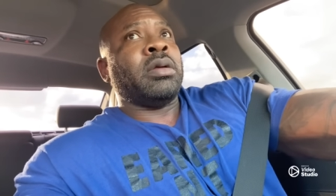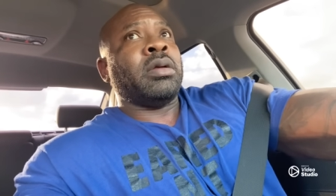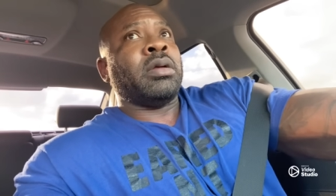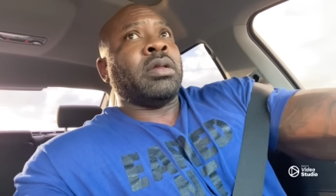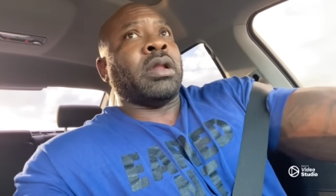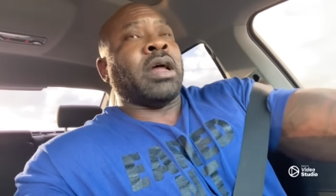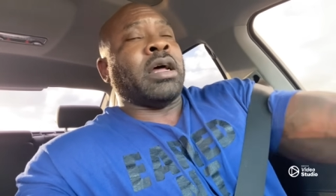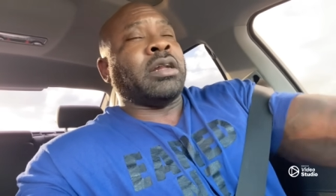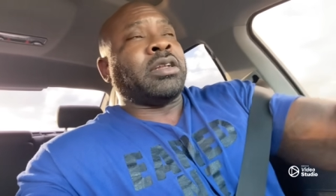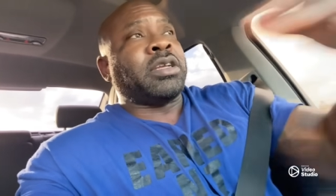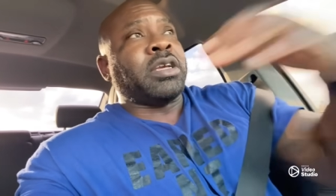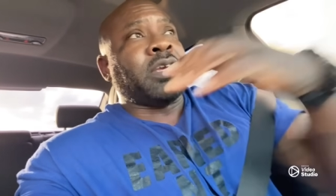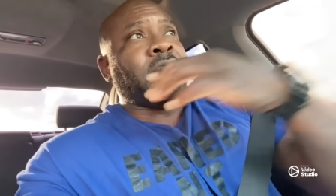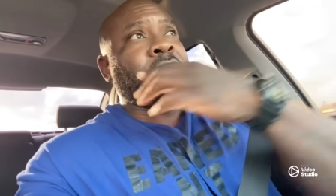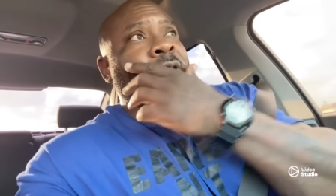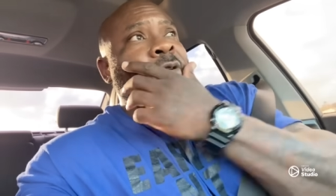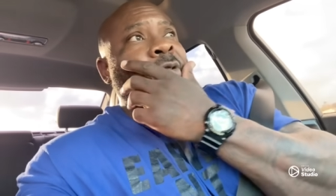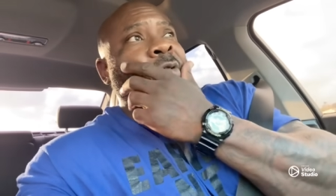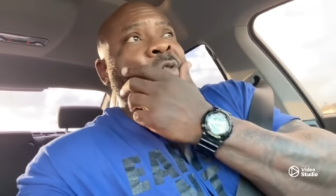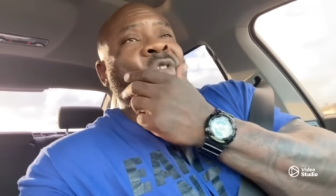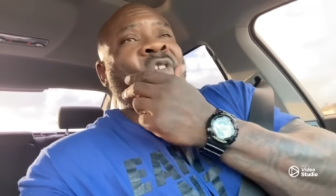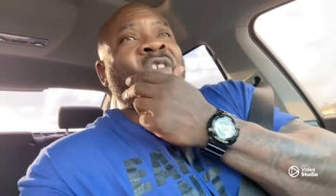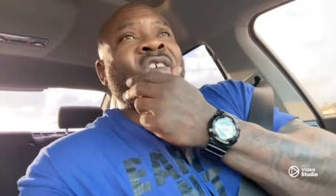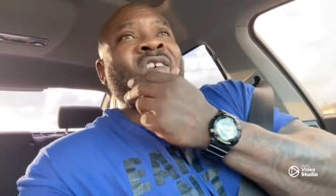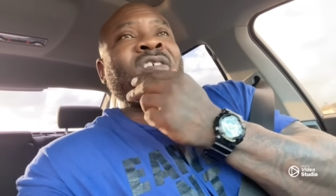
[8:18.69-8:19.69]

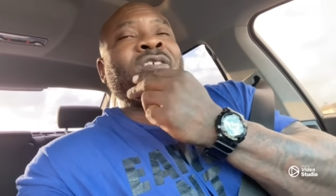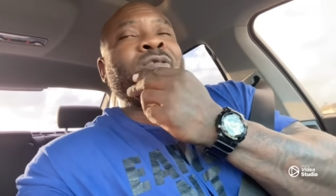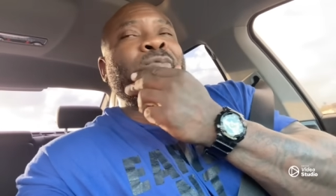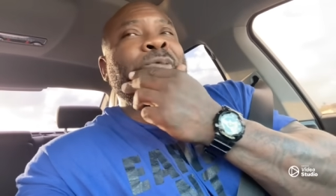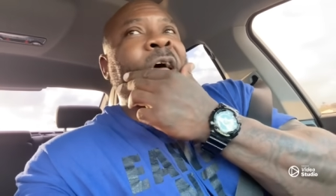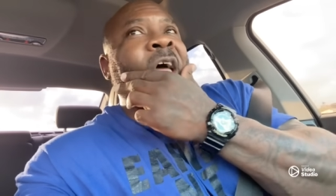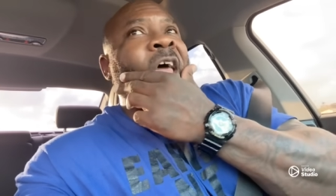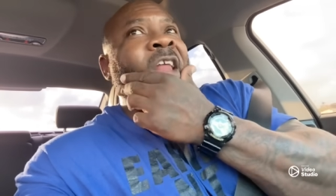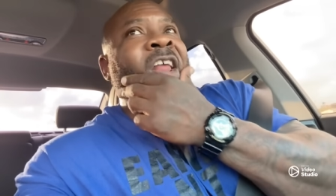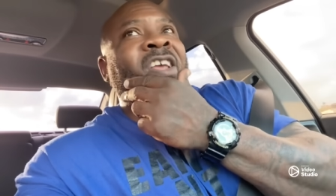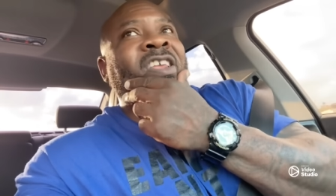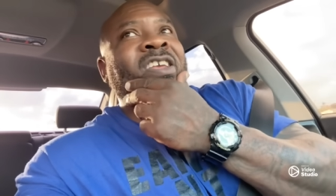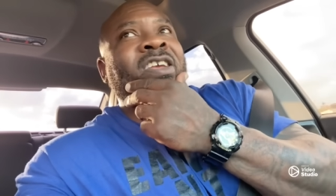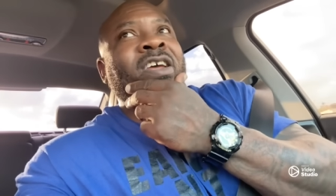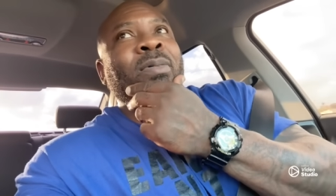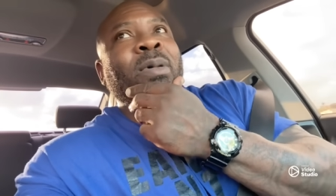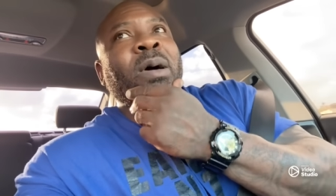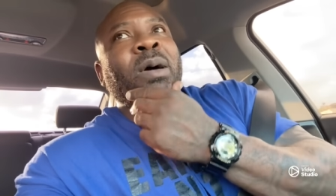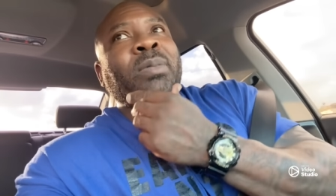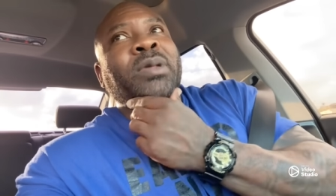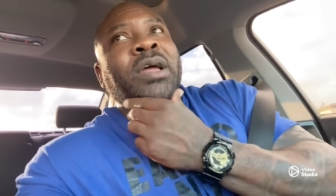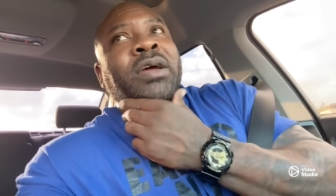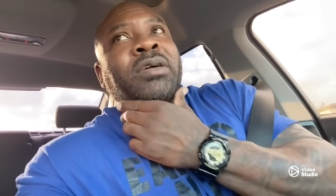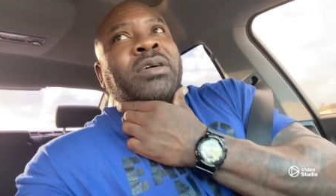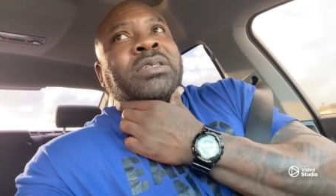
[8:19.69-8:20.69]
Latinos, Hispanics come
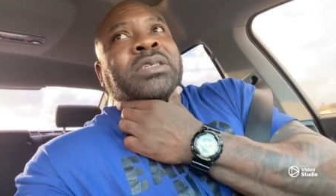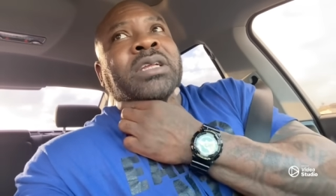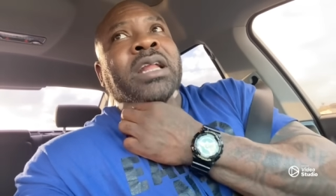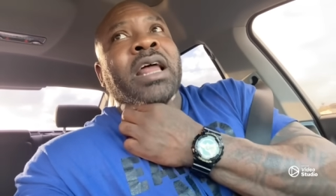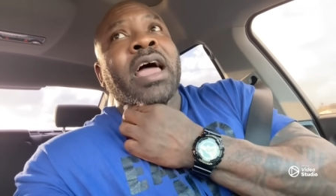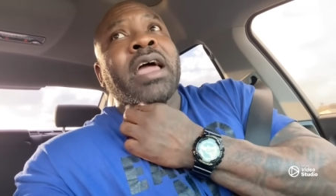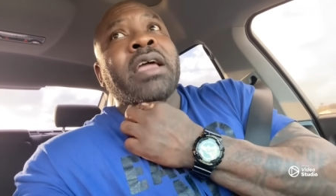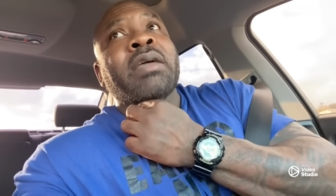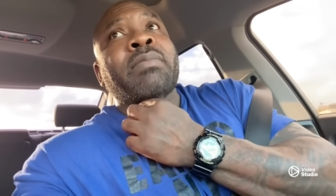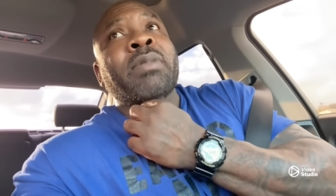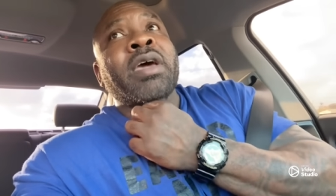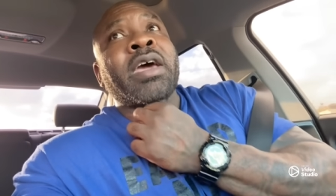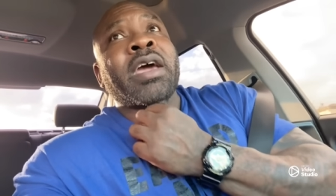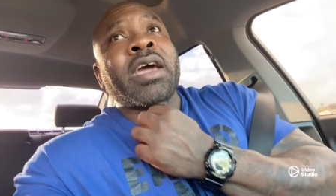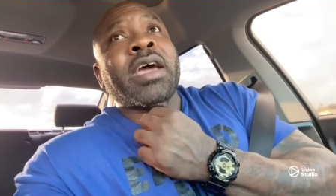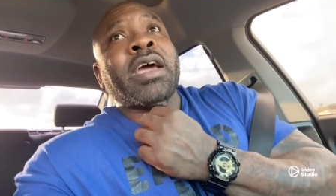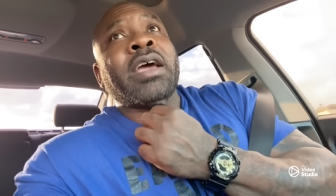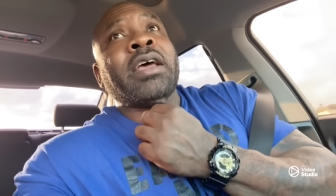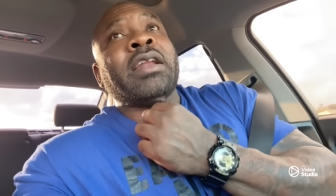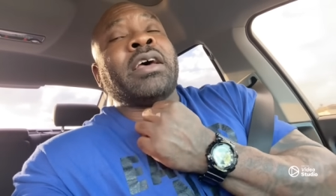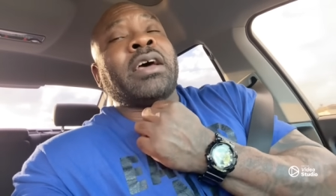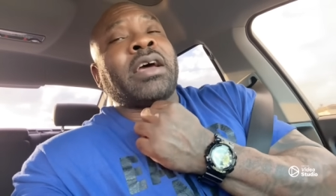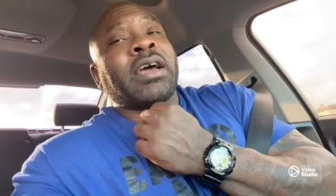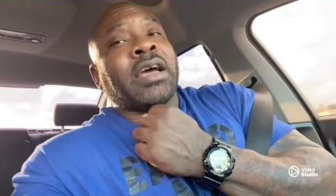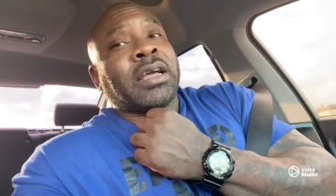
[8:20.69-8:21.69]
up. They was like,
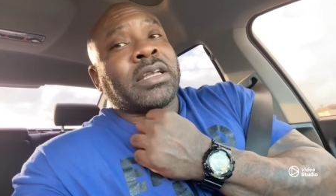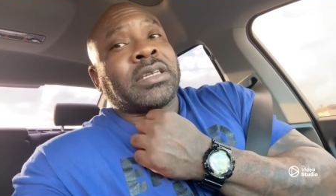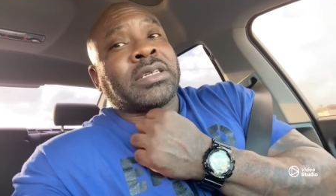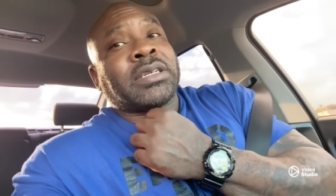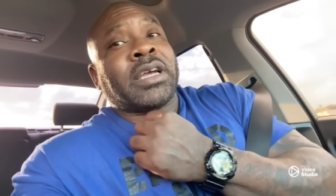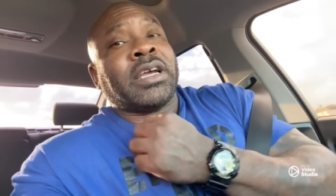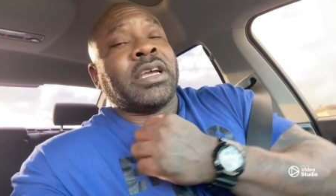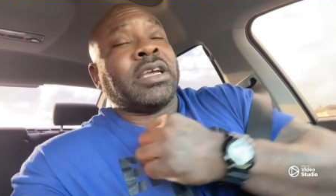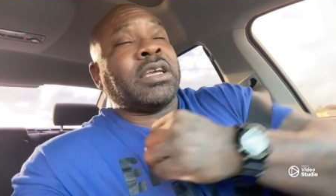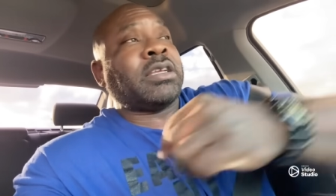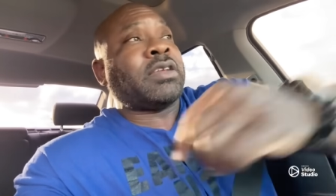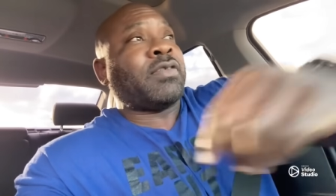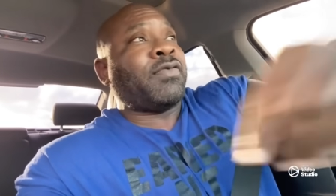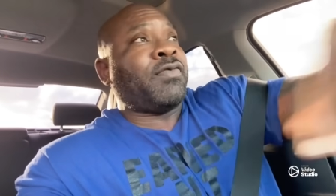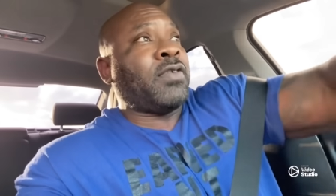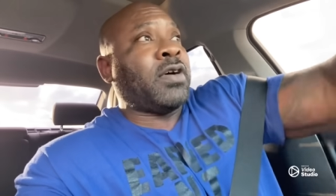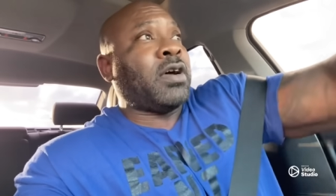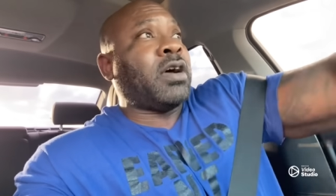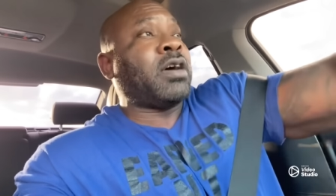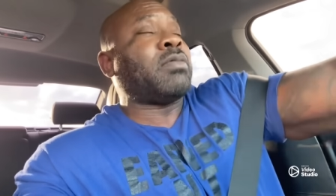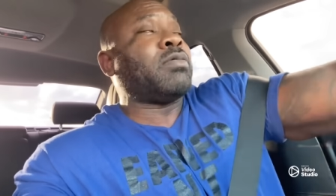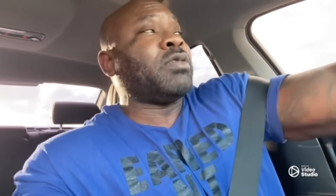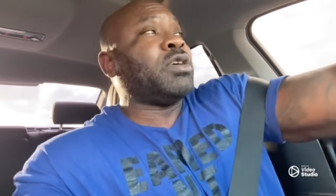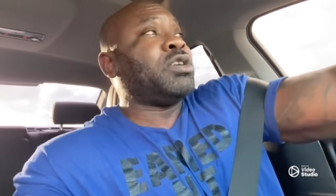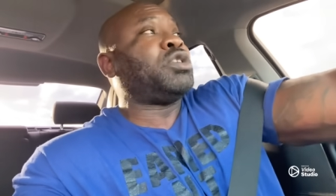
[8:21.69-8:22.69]
man, the essays
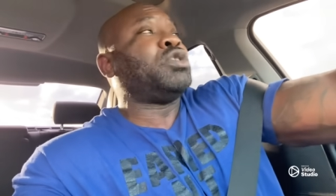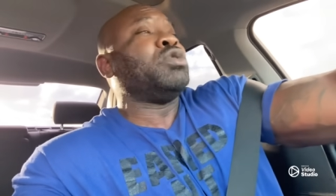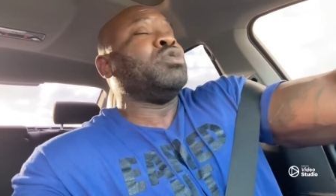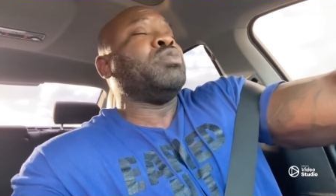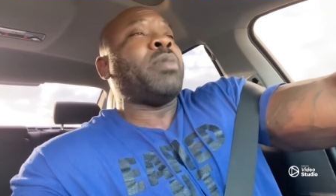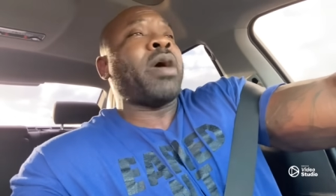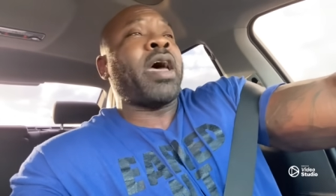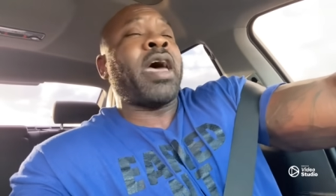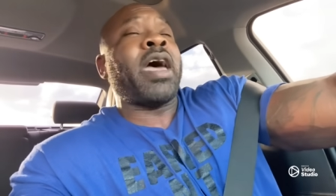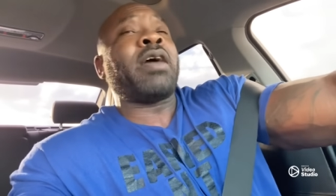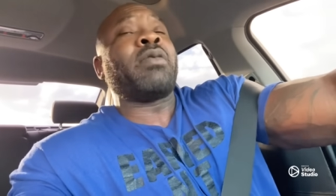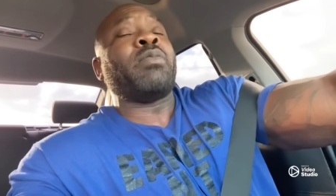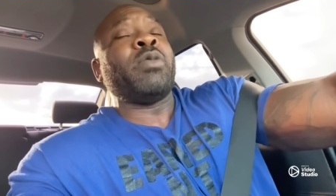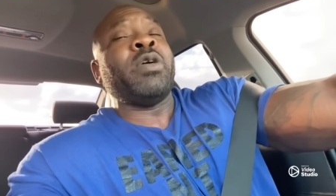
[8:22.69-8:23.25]
fuck with you, Mac.